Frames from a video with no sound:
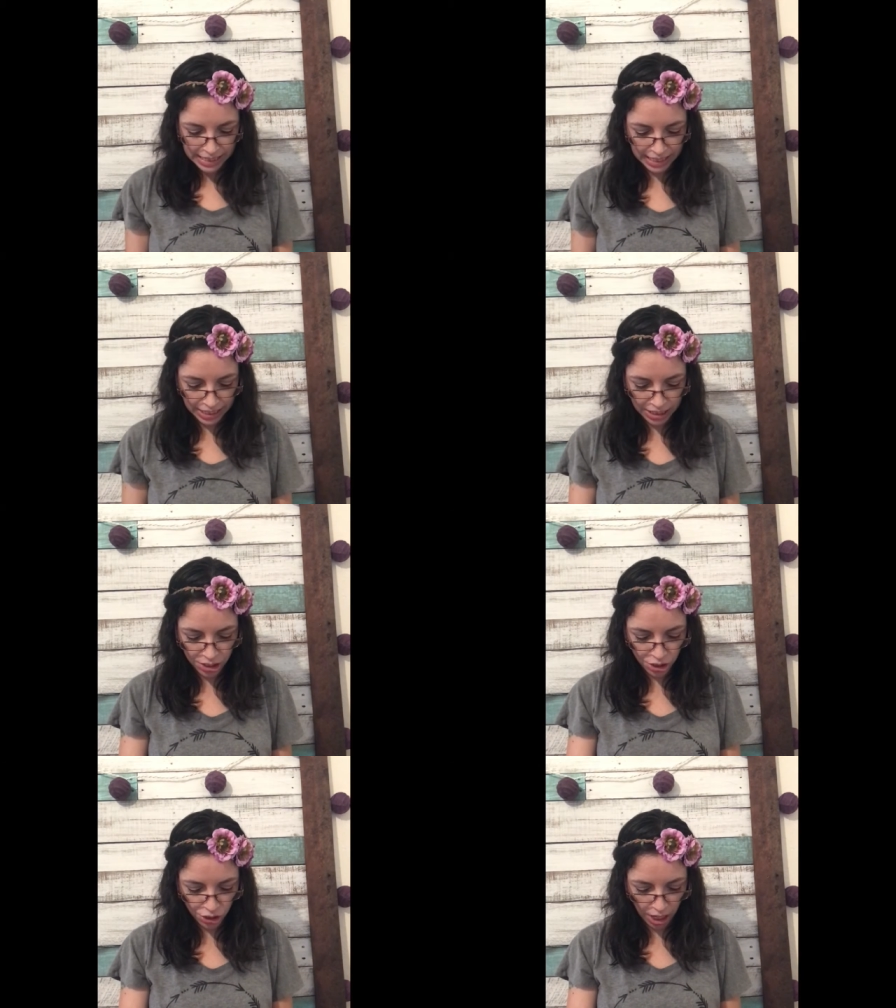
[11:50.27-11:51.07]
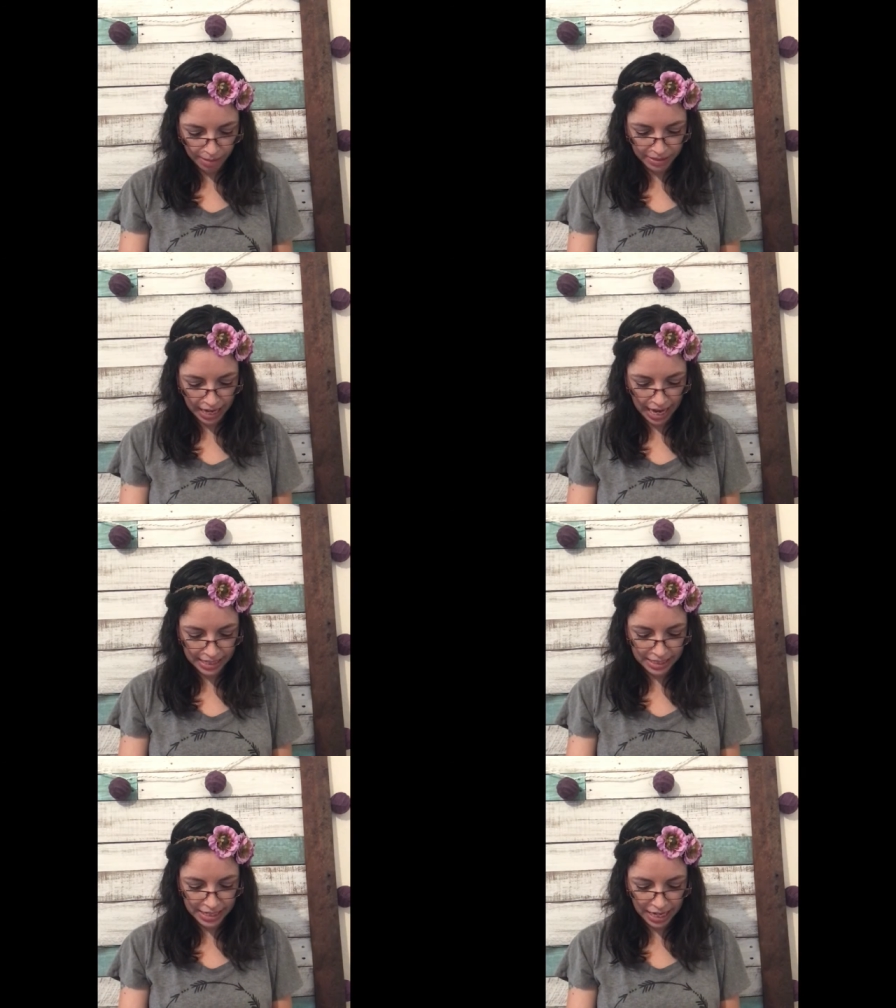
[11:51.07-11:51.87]
Scentsy describes it
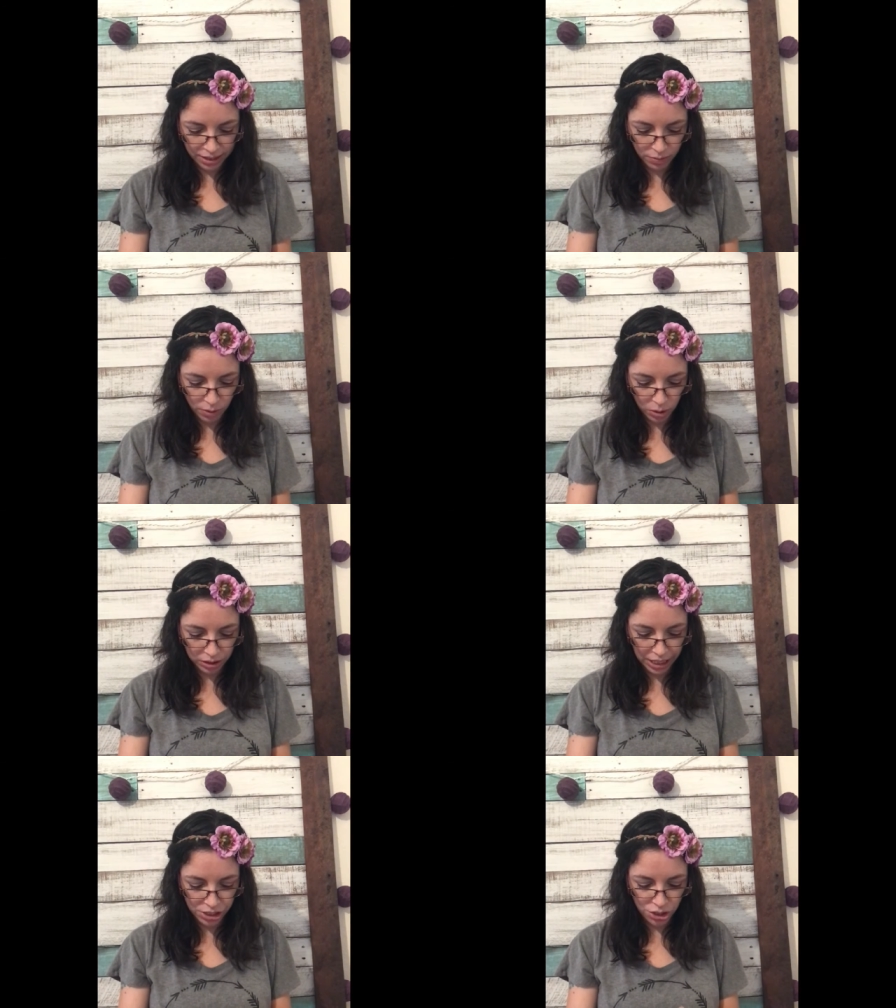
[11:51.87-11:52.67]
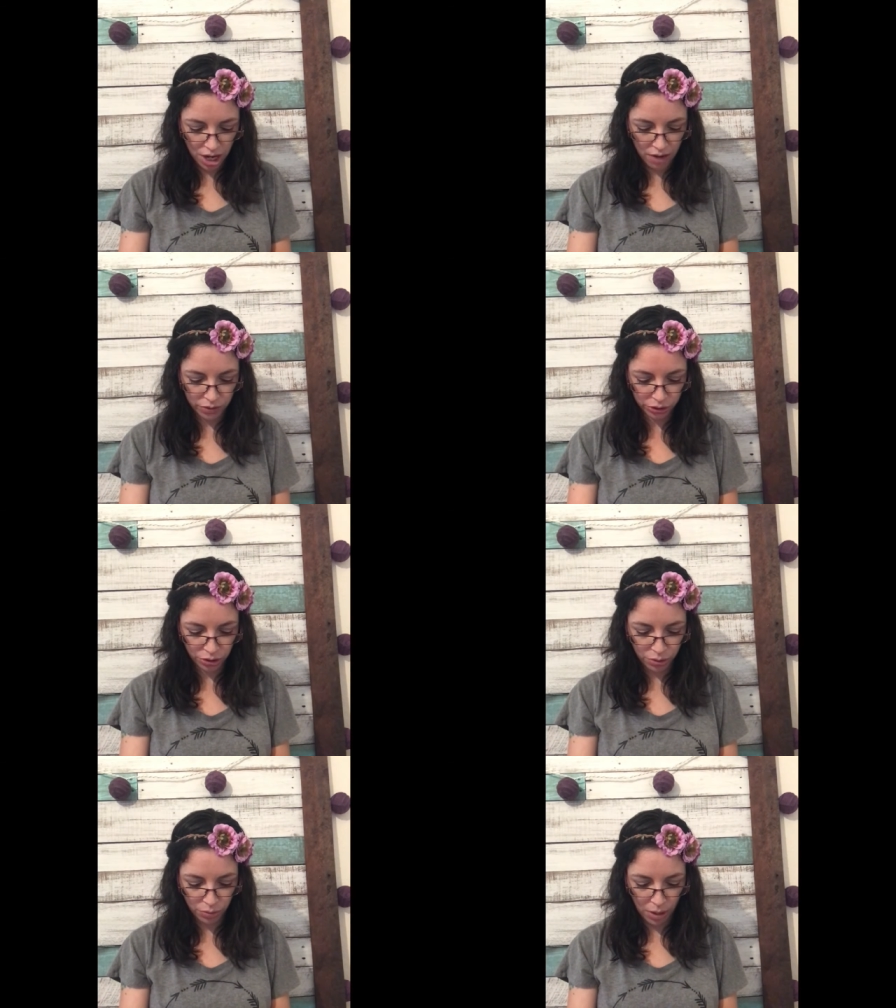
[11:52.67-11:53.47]
as take the road less traveled
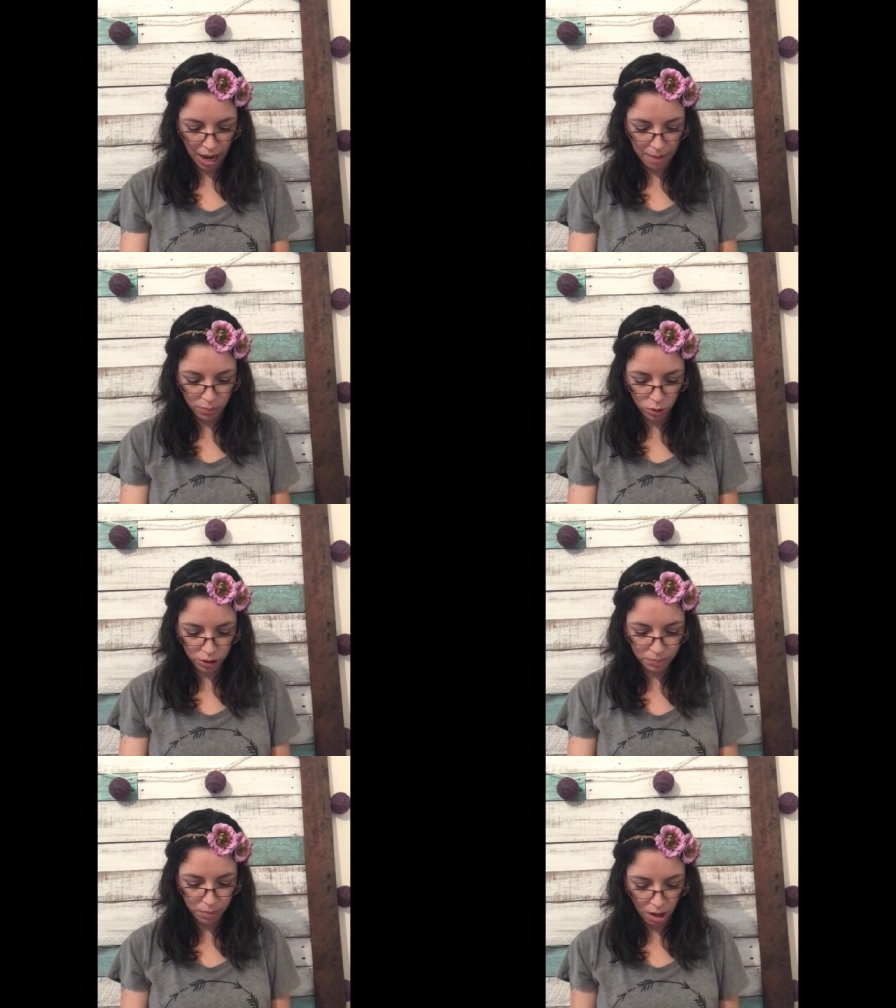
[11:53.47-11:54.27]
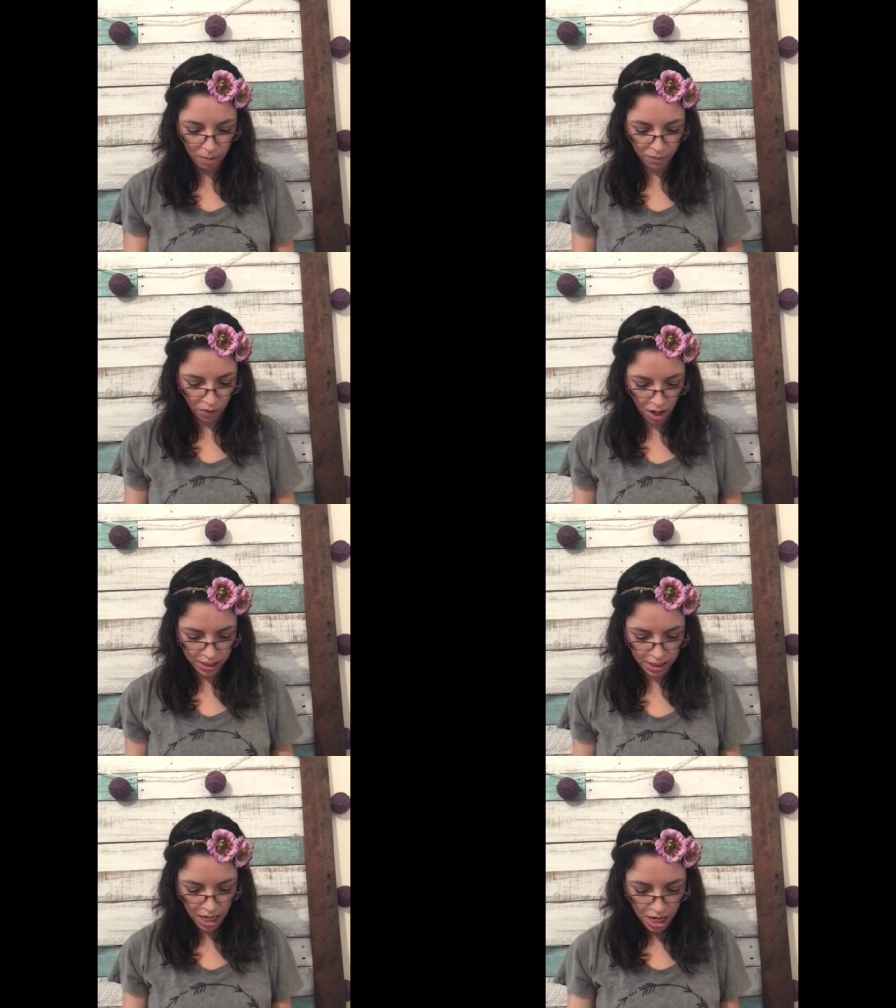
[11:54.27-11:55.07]
through emerald palm
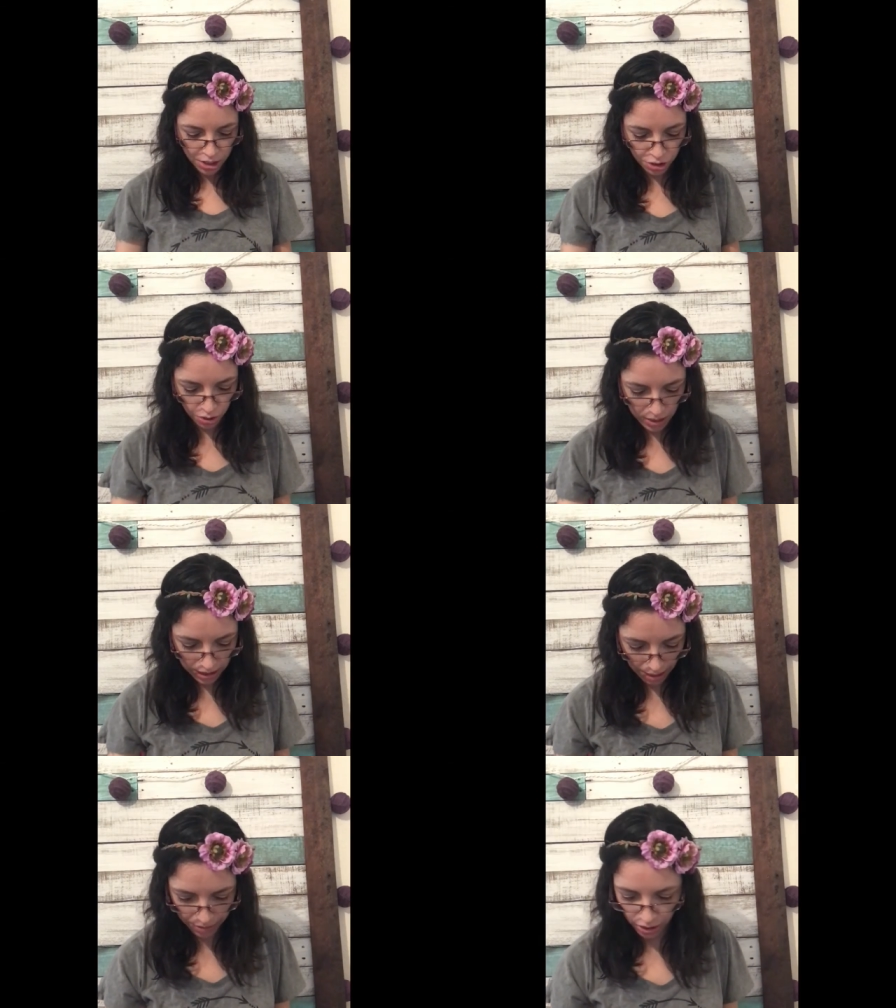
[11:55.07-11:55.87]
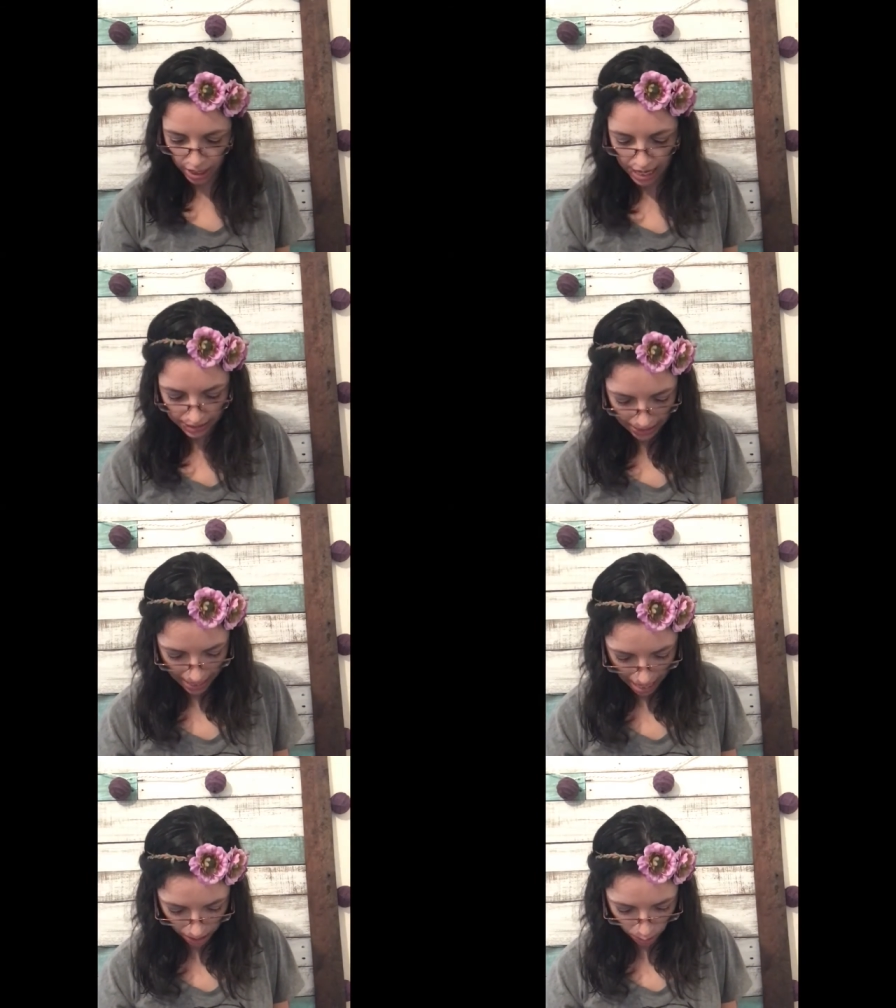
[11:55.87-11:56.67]
frond, dewy lemongrass, and
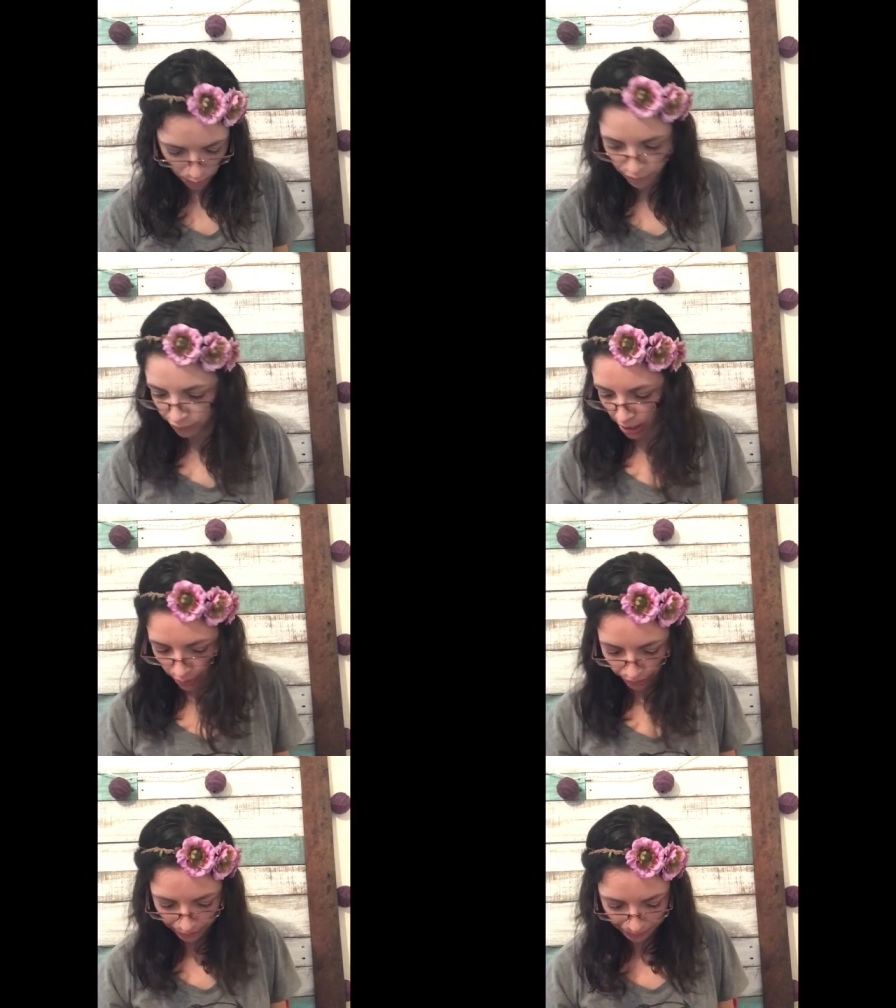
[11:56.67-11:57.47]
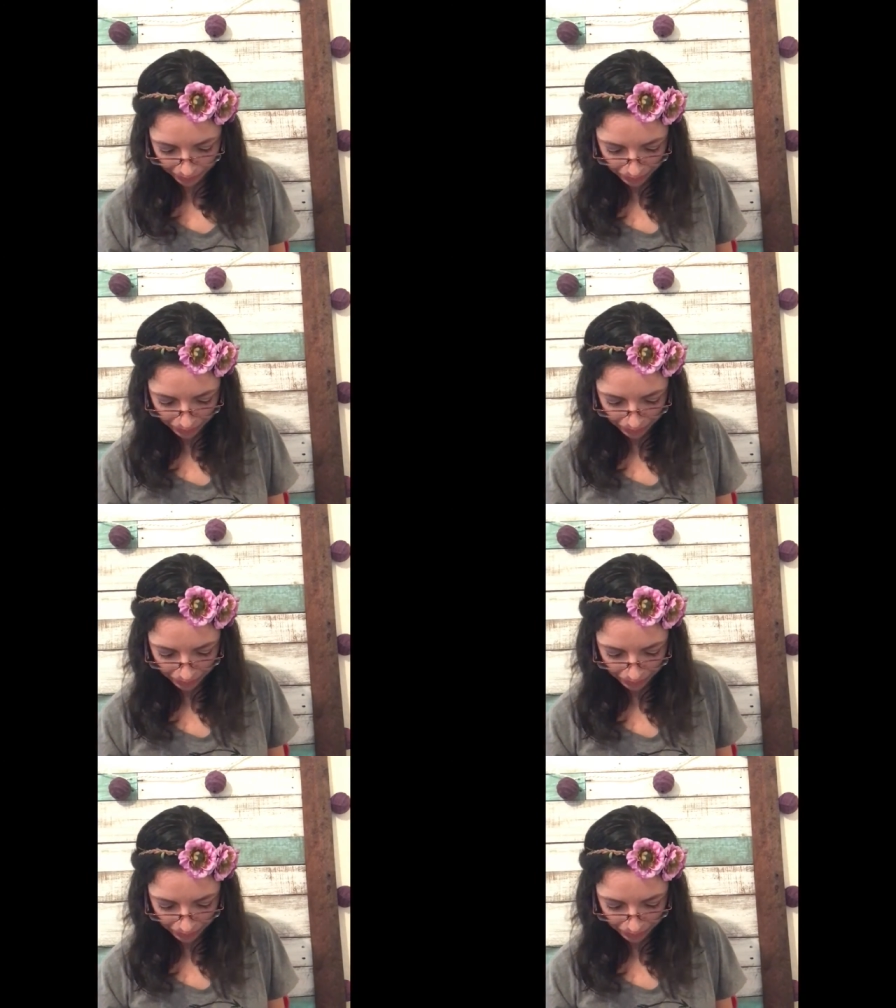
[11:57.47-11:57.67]
aloe flower.